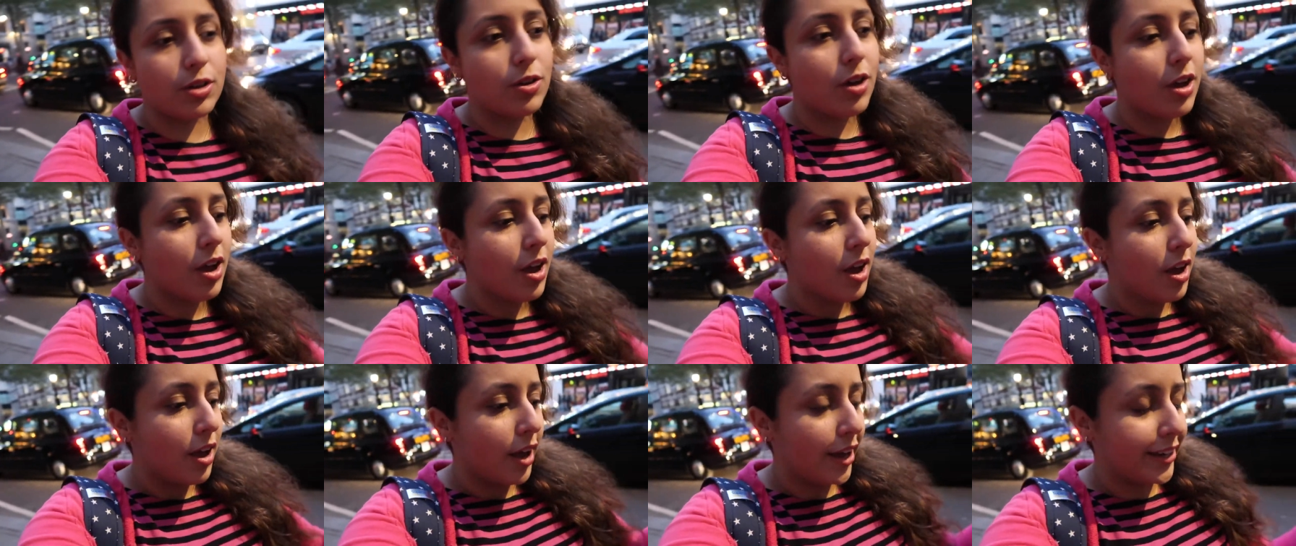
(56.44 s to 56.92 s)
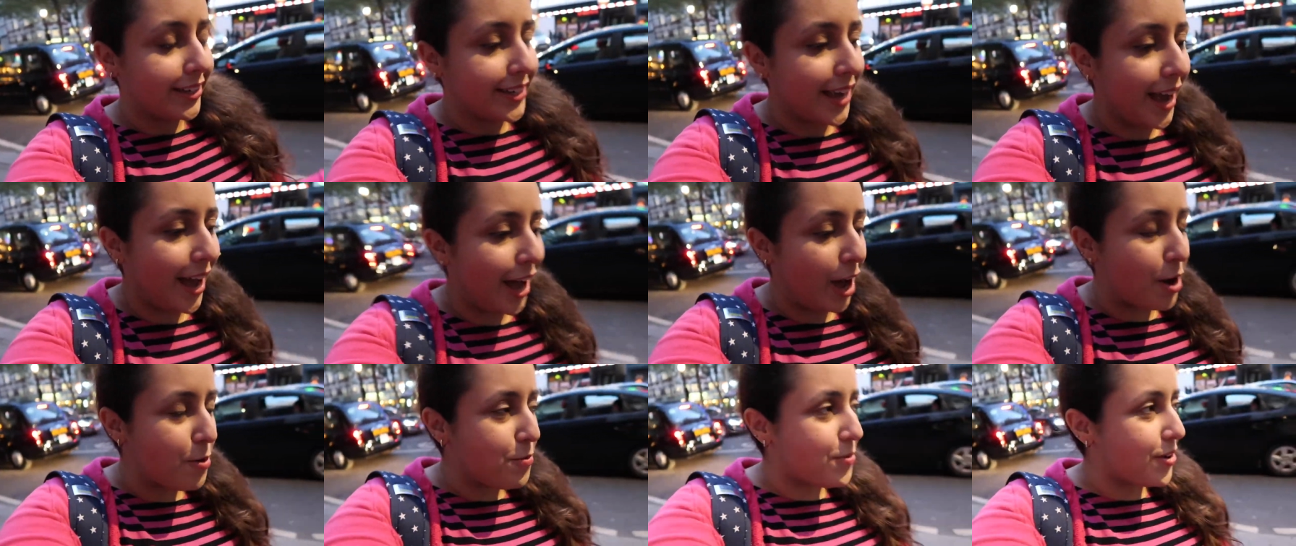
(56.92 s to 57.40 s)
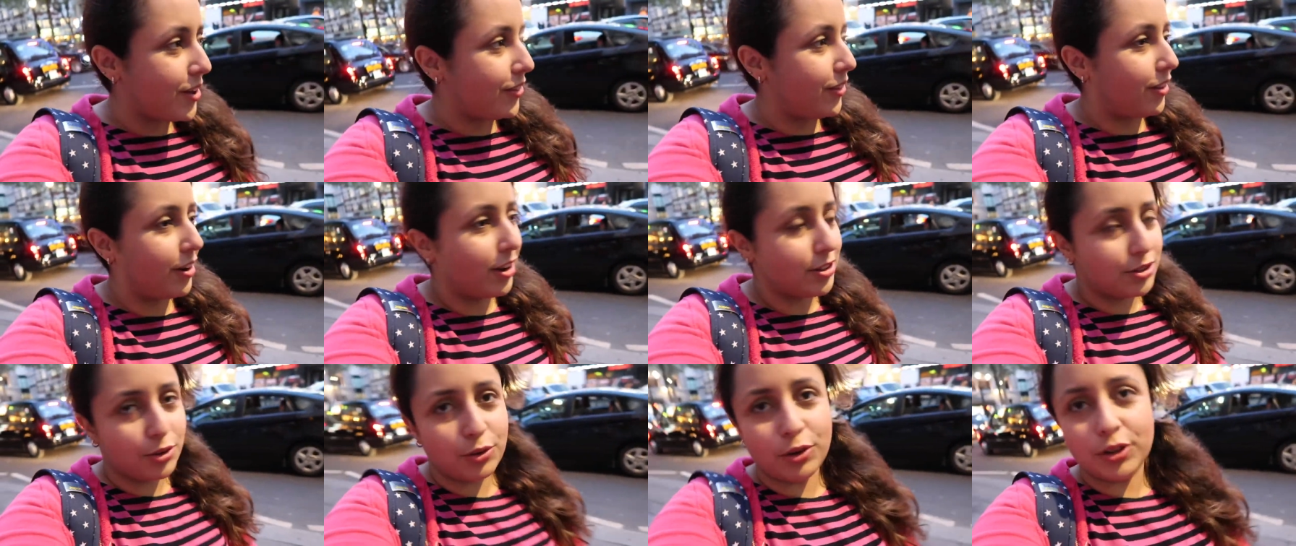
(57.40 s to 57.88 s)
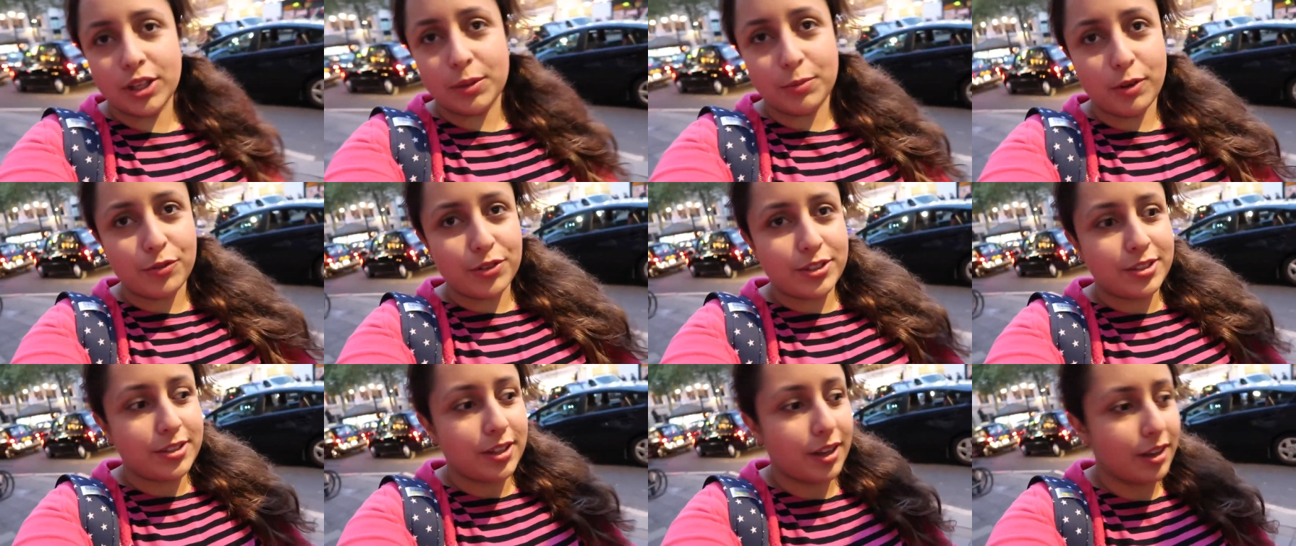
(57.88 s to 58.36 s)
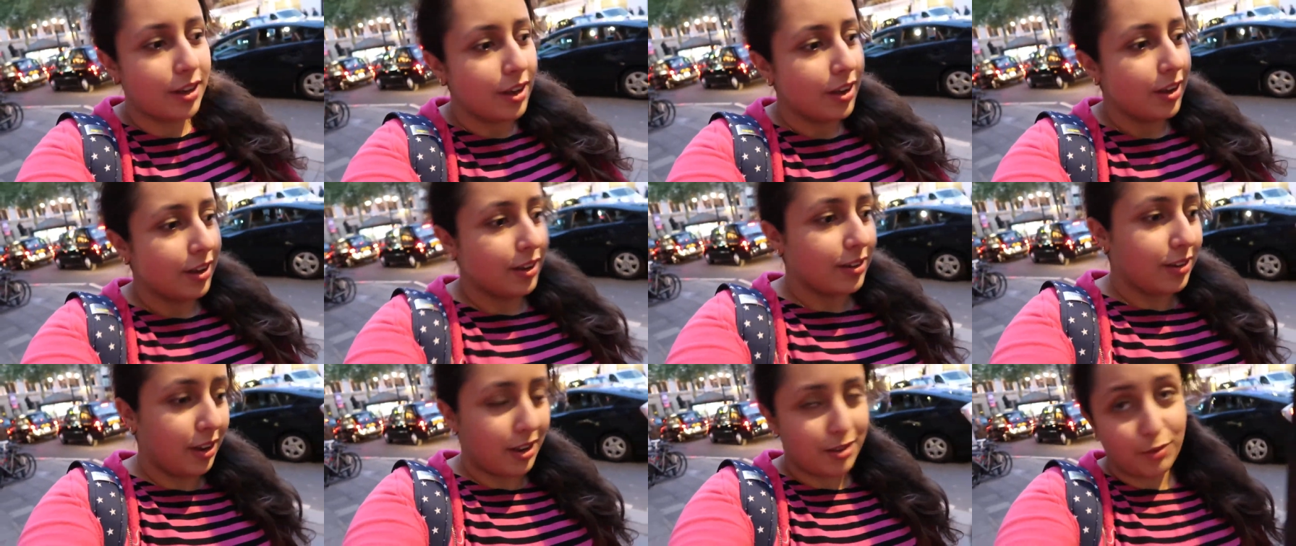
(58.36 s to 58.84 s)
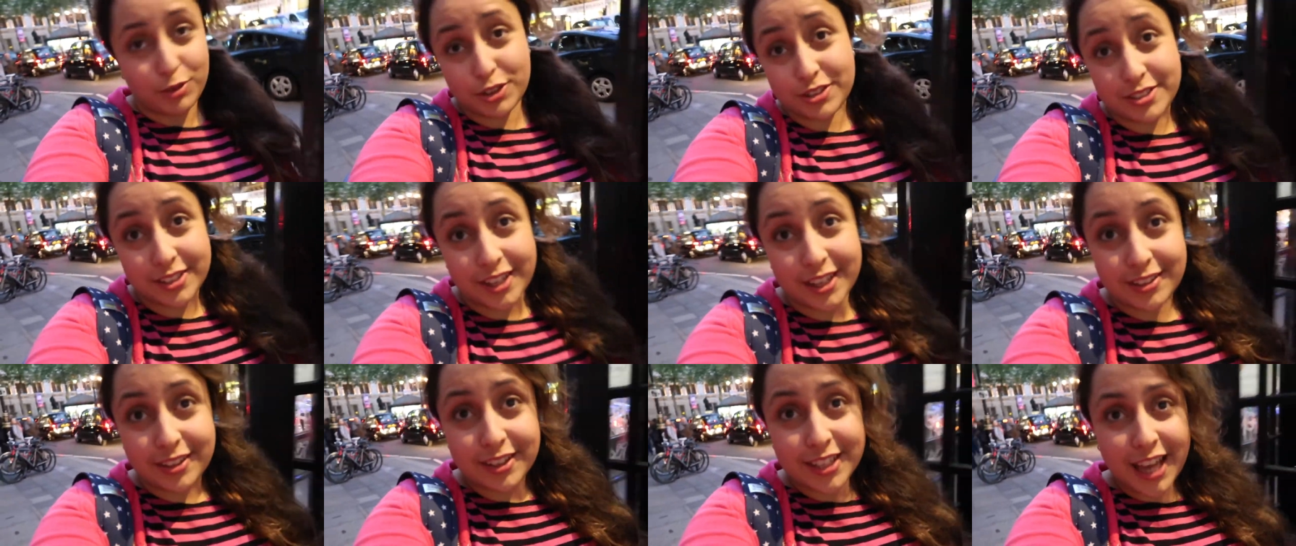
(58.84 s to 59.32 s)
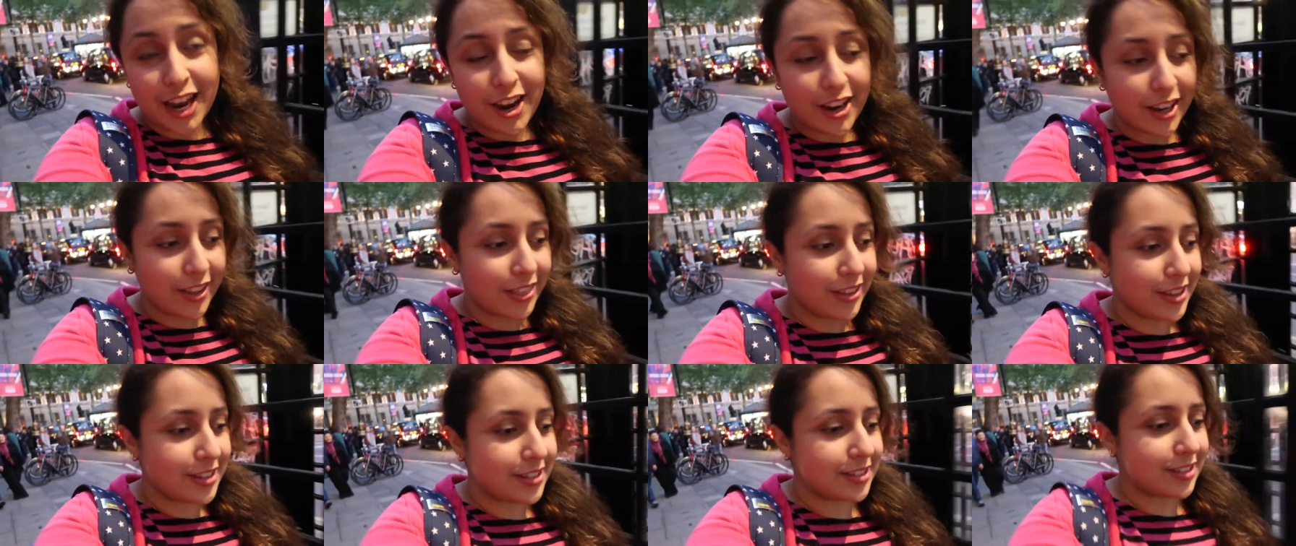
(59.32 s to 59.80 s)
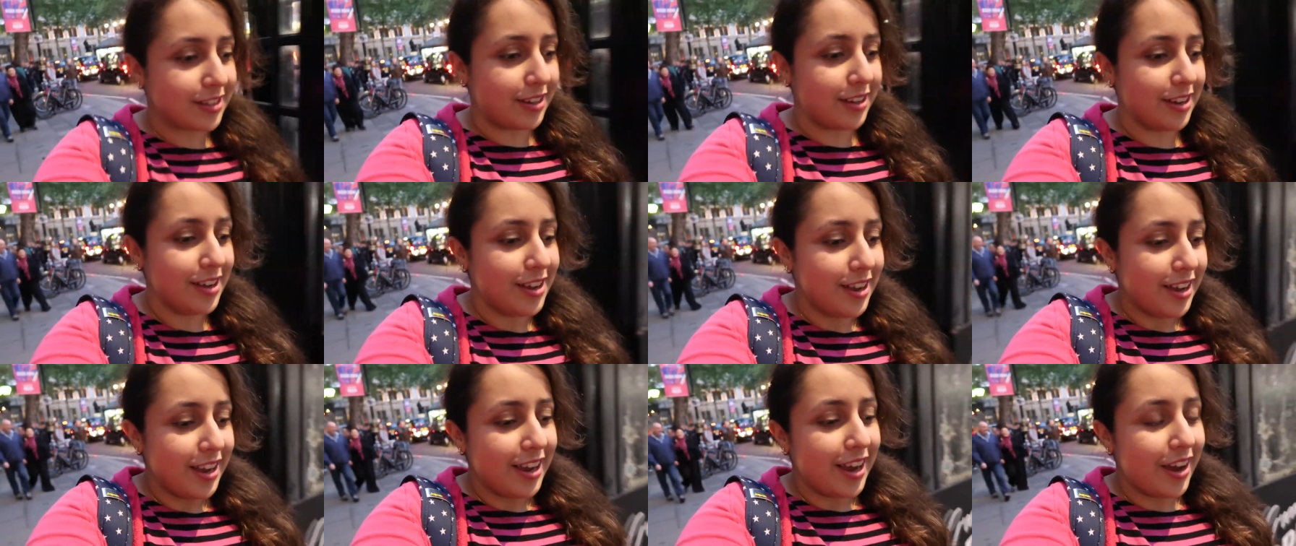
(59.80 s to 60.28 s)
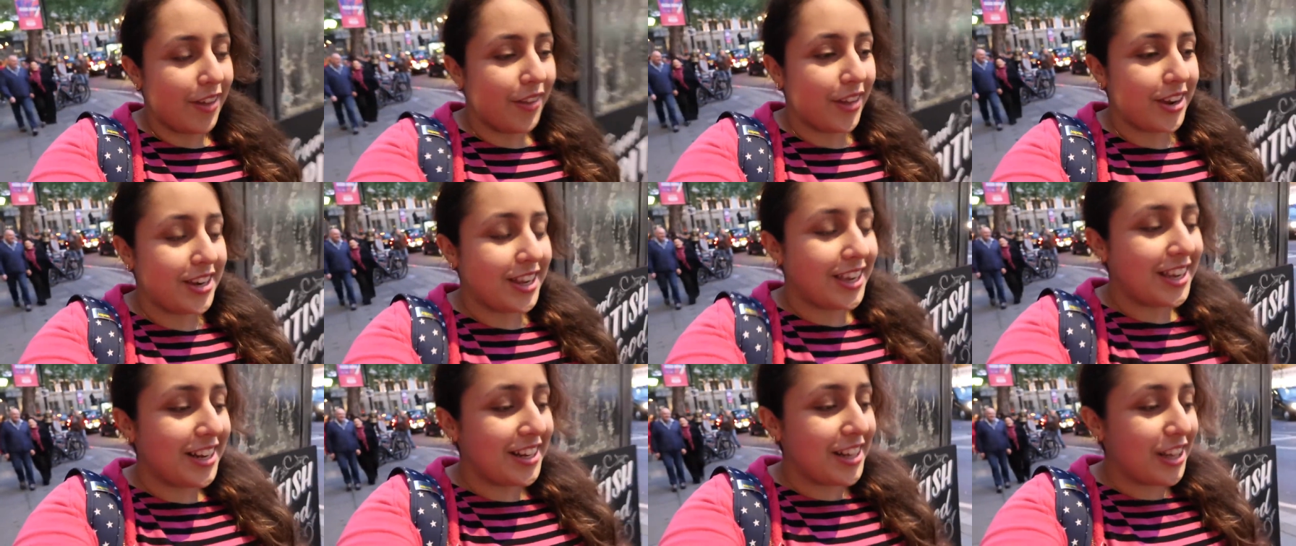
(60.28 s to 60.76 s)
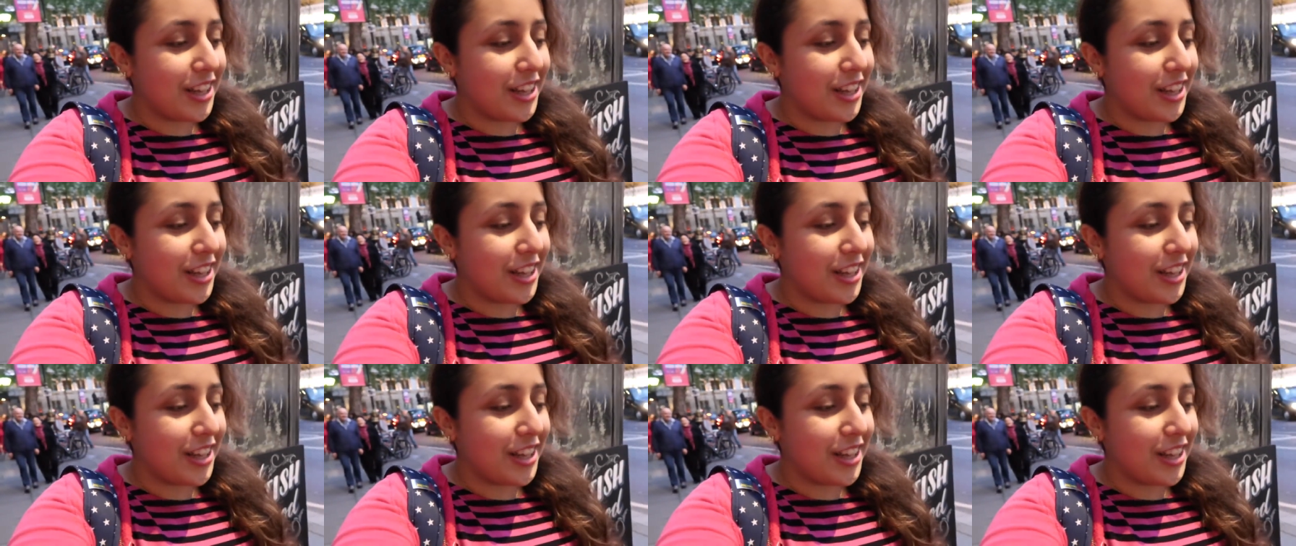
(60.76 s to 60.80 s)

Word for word: do, a cab, and then I told him, obviously, I want to get to the Garrick Theatre. And then he